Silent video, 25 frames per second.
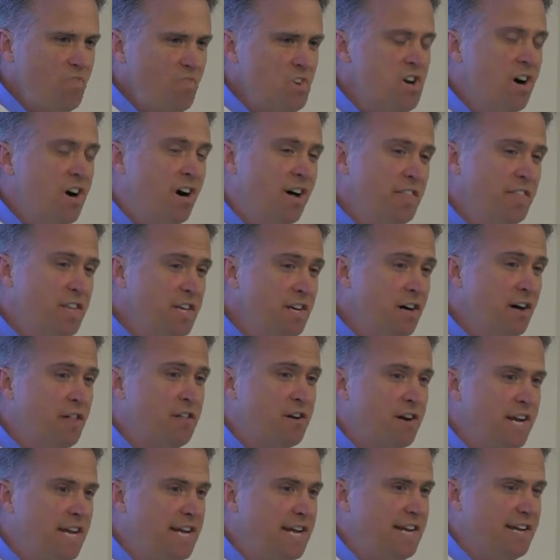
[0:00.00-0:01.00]
On the
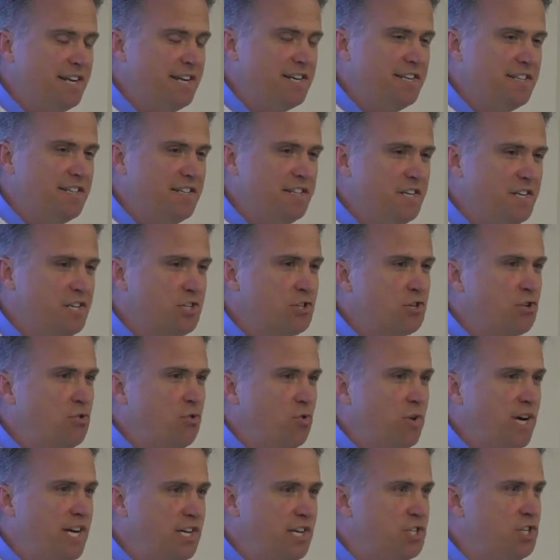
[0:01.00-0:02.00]
other hand, this
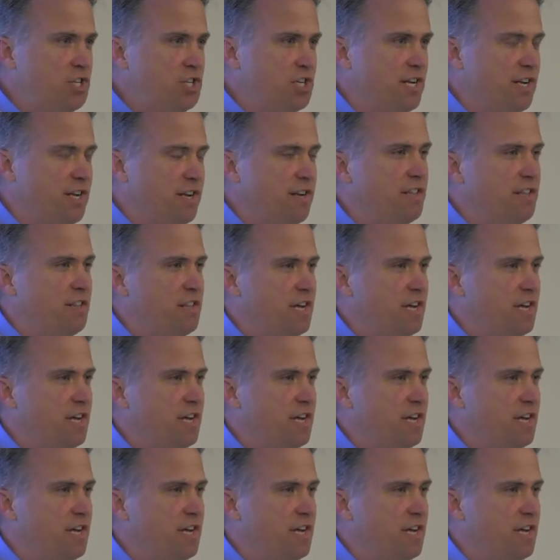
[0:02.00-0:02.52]
question